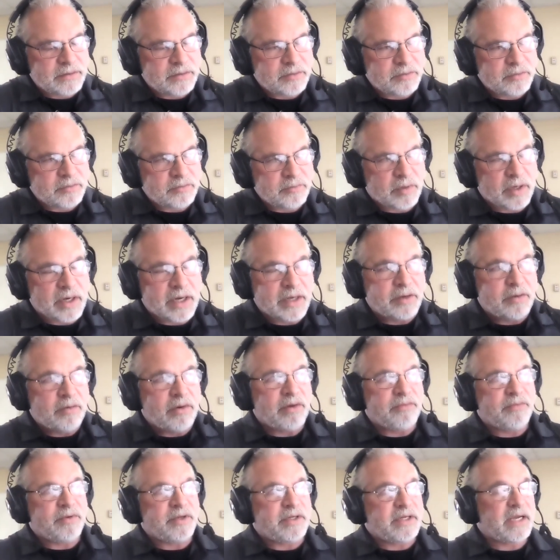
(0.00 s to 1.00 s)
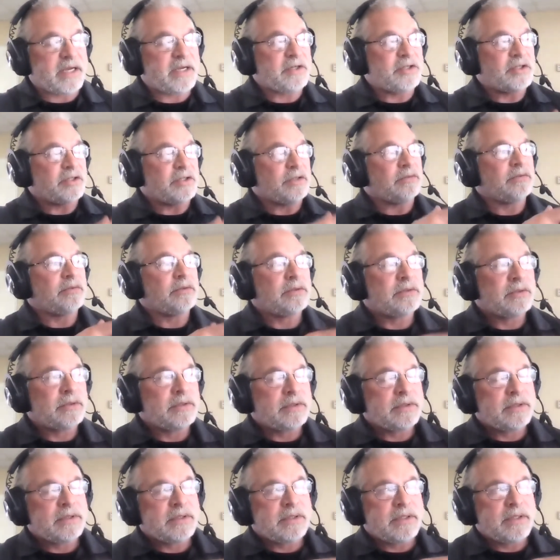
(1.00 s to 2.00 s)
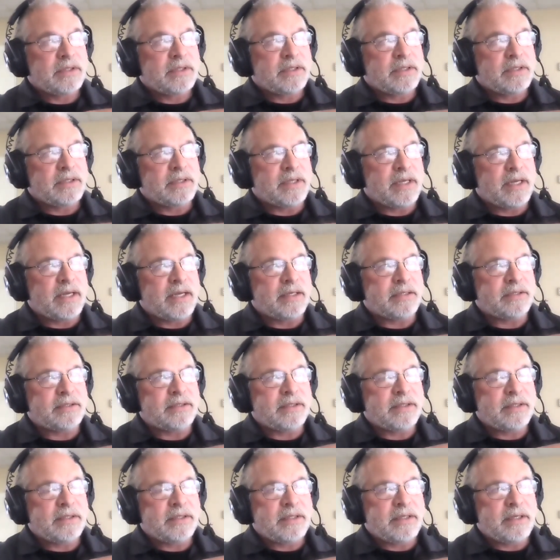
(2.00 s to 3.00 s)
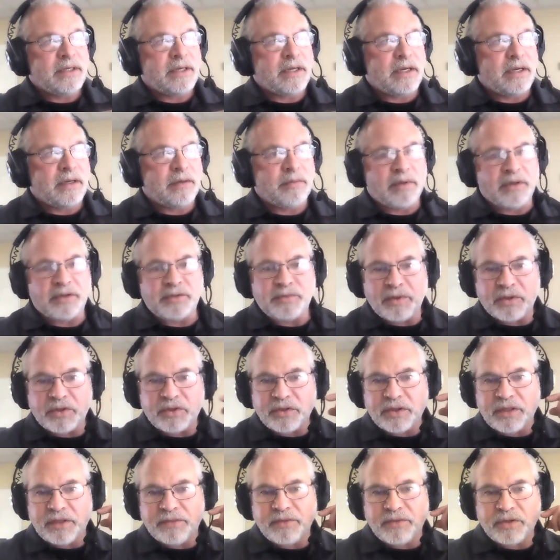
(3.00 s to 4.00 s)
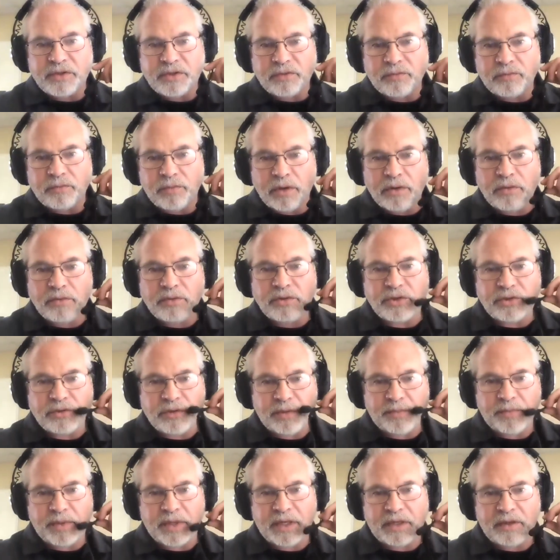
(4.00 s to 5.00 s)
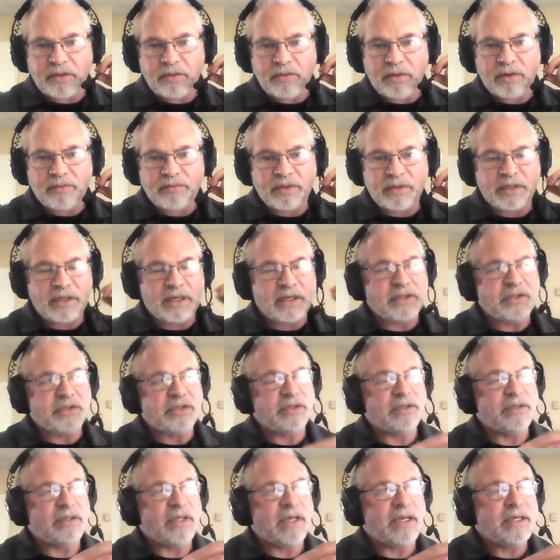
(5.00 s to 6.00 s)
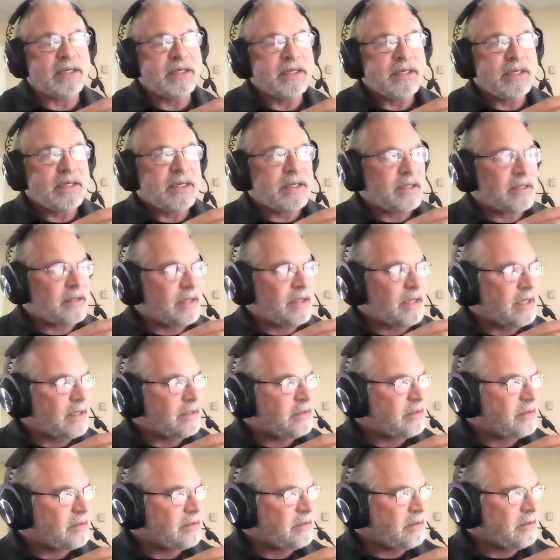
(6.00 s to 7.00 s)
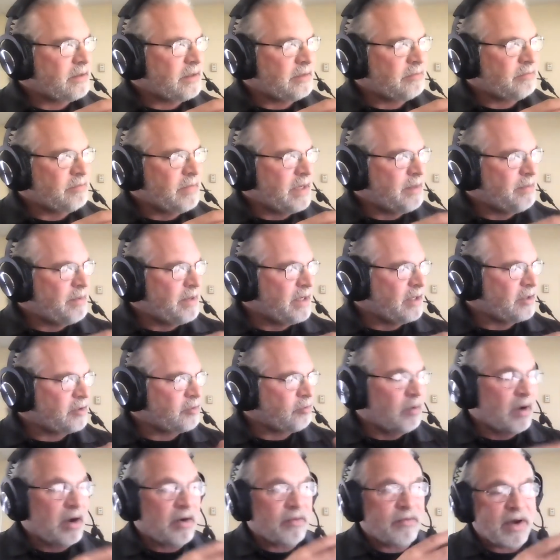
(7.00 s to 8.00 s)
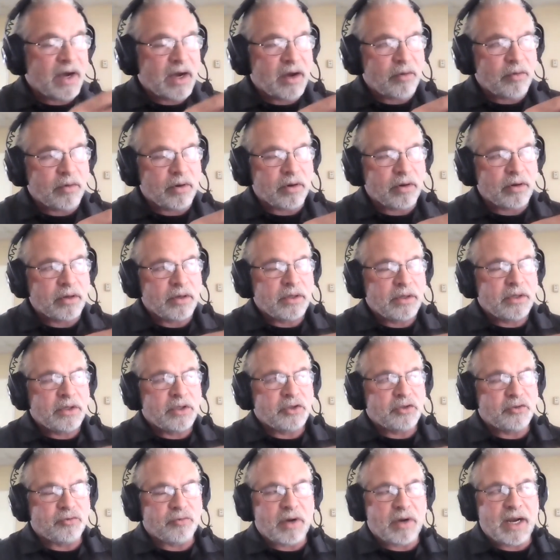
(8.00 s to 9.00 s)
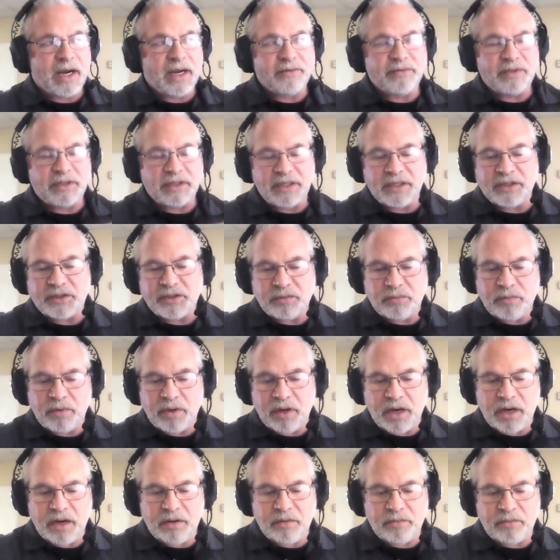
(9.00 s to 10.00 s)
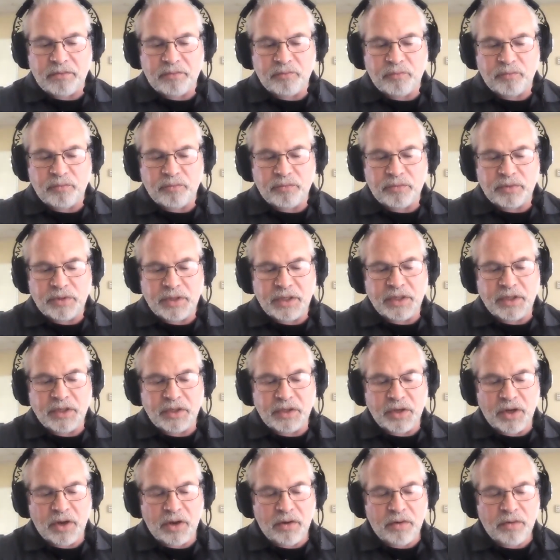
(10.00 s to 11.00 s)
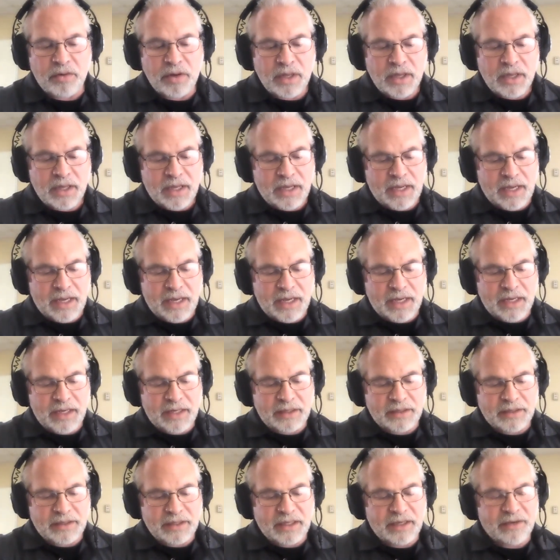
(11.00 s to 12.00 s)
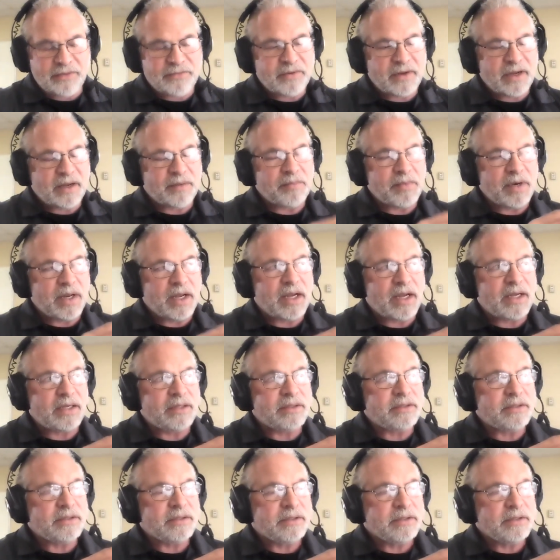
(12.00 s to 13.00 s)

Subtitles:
when I go on vacation, that especially if it's a road trip and I go on vacation, that it may be a 12-hour drive to get to where I need to go. And if I'm not